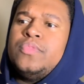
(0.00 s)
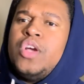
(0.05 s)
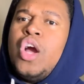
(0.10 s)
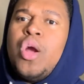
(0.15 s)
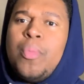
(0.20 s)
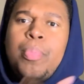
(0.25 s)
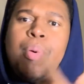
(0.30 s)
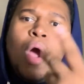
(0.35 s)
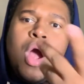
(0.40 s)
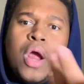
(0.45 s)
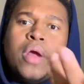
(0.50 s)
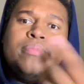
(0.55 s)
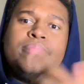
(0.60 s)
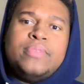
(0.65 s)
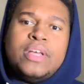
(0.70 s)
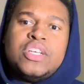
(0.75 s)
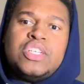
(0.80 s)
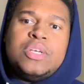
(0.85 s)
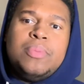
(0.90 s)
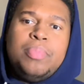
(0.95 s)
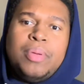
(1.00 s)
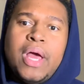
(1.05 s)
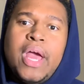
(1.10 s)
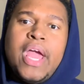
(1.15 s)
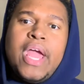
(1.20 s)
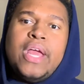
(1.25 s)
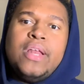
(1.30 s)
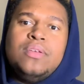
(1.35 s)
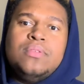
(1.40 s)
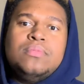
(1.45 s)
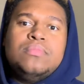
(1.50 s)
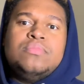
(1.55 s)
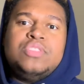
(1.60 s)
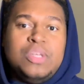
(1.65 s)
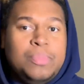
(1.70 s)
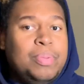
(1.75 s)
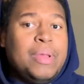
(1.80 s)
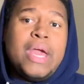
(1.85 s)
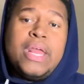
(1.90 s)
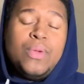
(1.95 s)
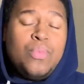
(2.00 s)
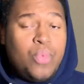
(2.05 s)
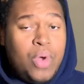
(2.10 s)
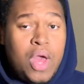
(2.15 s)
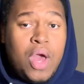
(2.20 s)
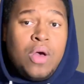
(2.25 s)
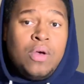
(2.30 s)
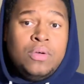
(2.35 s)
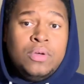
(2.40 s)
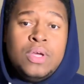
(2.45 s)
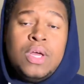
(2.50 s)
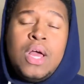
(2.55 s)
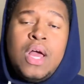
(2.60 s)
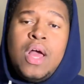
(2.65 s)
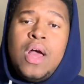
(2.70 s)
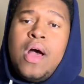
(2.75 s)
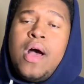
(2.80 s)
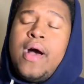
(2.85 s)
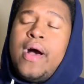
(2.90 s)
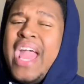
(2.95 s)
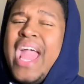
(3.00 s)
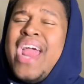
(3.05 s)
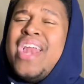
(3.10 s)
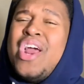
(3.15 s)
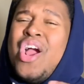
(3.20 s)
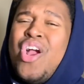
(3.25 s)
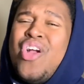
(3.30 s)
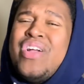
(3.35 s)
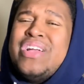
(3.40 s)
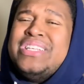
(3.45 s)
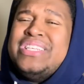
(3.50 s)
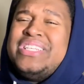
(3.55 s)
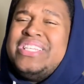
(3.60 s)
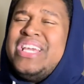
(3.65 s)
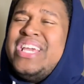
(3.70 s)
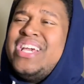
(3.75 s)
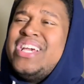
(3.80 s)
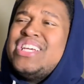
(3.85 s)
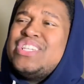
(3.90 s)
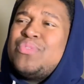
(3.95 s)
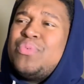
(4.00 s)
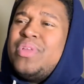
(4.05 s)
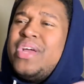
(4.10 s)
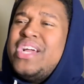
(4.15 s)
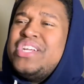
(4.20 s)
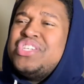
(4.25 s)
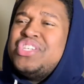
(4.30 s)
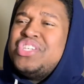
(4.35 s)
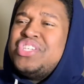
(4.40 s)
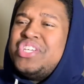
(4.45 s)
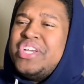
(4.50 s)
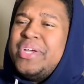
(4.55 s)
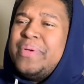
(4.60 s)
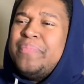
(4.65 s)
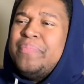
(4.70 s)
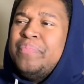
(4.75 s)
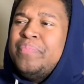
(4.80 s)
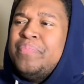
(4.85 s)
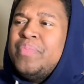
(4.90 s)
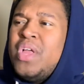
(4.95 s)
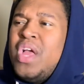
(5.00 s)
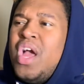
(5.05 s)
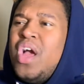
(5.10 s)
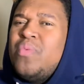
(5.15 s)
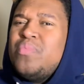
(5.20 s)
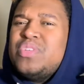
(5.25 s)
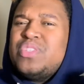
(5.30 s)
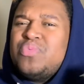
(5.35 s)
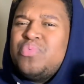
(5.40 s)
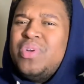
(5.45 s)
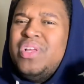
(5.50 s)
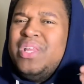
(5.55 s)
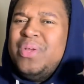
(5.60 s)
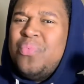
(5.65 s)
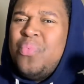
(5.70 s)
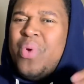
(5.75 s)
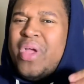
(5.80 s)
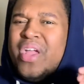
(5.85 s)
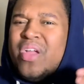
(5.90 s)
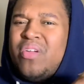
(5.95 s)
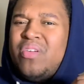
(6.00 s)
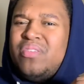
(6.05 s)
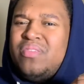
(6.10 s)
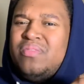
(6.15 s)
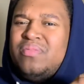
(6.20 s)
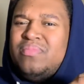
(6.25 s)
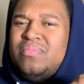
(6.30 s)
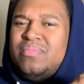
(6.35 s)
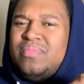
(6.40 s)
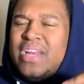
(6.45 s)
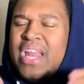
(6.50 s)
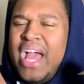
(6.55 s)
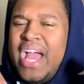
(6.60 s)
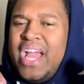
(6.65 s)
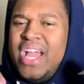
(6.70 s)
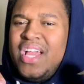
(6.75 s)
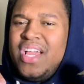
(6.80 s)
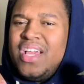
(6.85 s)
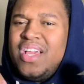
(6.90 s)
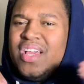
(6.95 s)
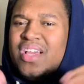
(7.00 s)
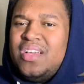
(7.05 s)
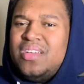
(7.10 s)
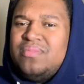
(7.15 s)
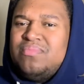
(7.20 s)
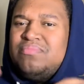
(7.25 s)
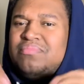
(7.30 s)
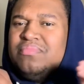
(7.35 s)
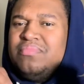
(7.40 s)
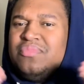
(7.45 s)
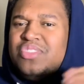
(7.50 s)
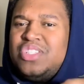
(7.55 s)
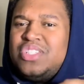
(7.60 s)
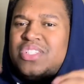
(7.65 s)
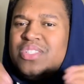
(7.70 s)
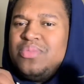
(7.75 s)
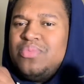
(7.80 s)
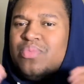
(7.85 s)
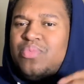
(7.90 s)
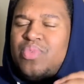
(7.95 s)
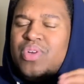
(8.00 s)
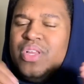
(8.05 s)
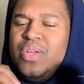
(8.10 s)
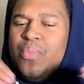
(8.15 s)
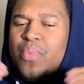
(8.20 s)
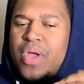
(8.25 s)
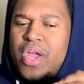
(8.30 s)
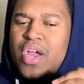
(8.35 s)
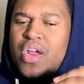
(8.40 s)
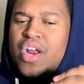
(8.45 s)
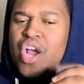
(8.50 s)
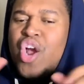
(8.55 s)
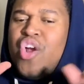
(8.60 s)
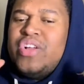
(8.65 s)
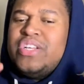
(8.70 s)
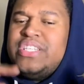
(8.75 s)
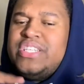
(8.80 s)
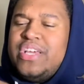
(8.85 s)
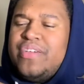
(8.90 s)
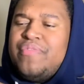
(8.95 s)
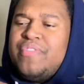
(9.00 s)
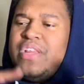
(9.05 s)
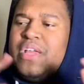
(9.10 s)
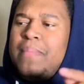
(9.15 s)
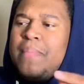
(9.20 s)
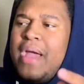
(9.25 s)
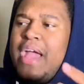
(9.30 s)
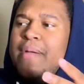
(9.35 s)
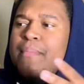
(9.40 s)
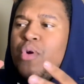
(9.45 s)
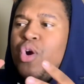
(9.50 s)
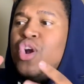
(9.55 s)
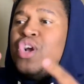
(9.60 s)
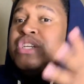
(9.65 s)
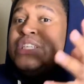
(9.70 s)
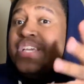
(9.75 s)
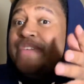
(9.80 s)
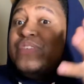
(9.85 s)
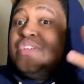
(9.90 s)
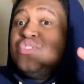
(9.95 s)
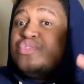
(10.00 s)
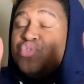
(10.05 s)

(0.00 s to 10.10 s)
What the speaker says: her part that she played it well. And her and Tika's relationship was really weird. Like, just really weird. Her and Tiffany's relationship